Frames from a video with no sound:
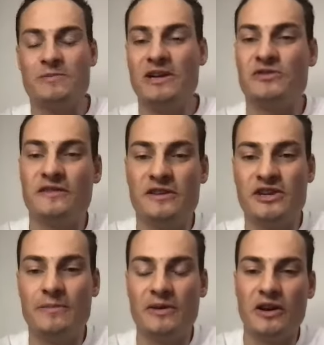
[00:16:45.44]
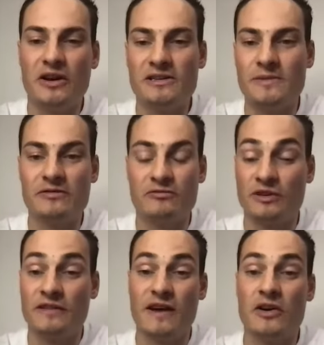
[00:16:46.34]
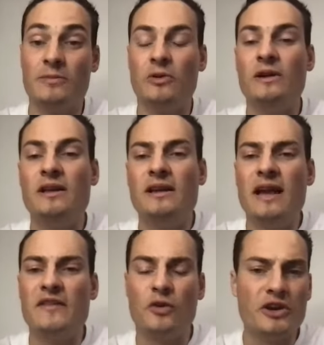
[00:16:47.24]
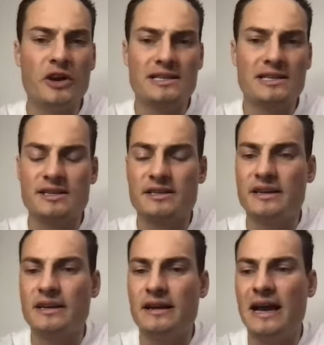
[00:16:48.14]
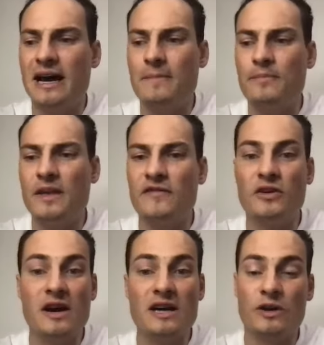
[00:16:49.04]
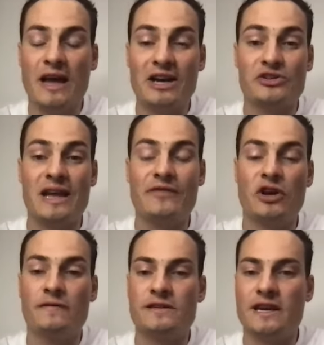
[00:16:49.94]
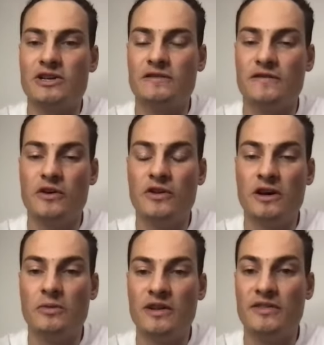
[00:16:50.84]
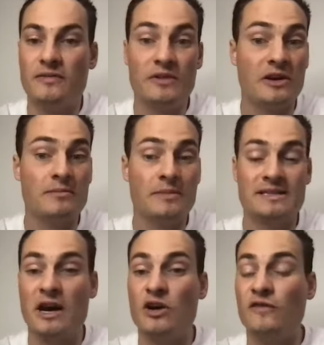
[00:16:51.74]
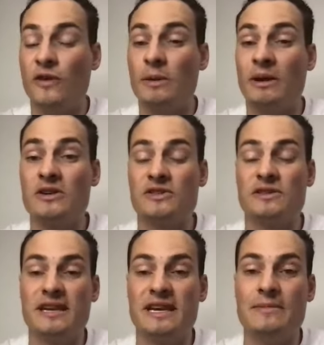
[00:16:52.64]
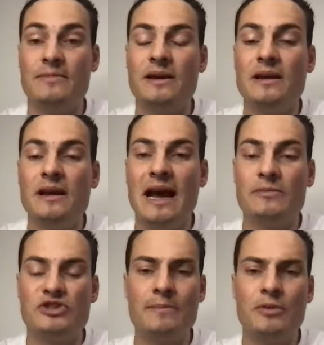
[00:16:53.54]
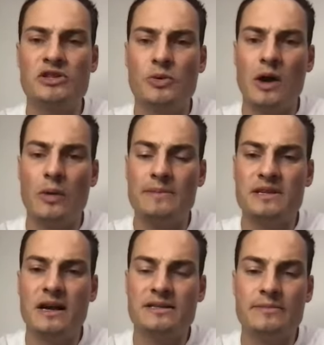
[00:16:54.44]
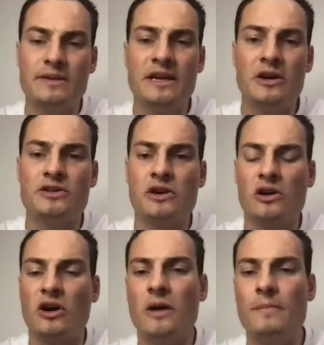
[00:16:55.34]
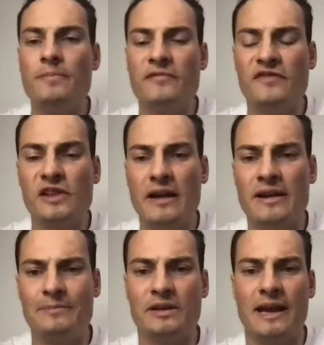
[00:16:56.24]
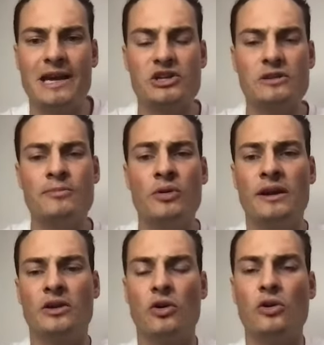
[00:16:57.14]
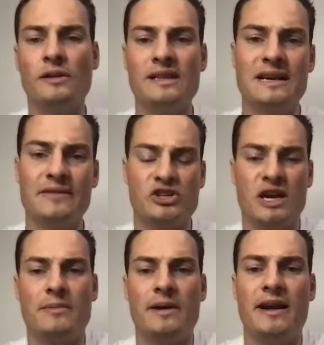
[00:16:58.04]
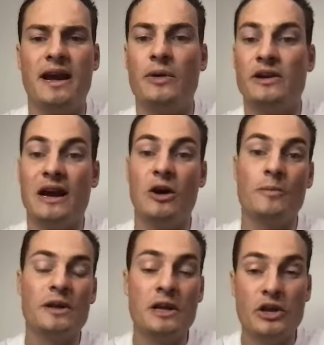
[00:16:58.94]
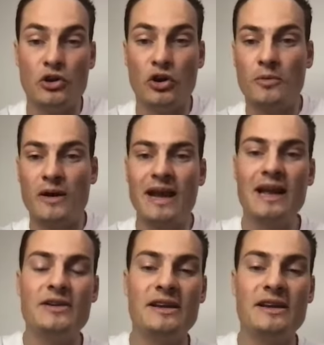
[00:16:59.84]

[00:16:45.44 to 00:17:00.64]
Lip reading: Patri, for jumping on. It's been really valuable. And for all you guys listening, if you guys want to actually have a conversation further with, myself or anyone else on the team, jump onto our website, DimNiko.com, fill out an application, book in a call, and let's have a chat about how we could help your brand.